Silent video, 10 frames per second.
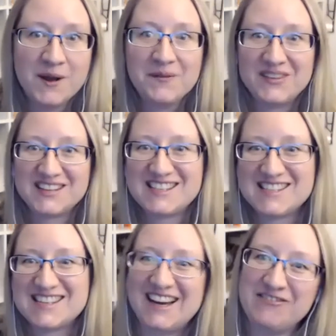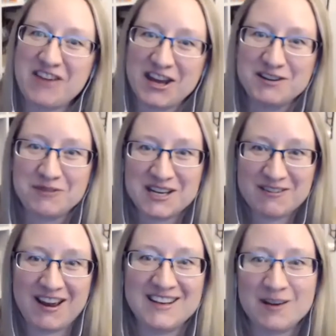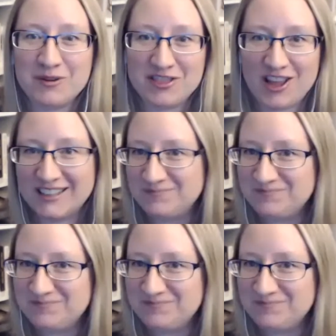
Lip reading: this is the kind of edit where you end up with like,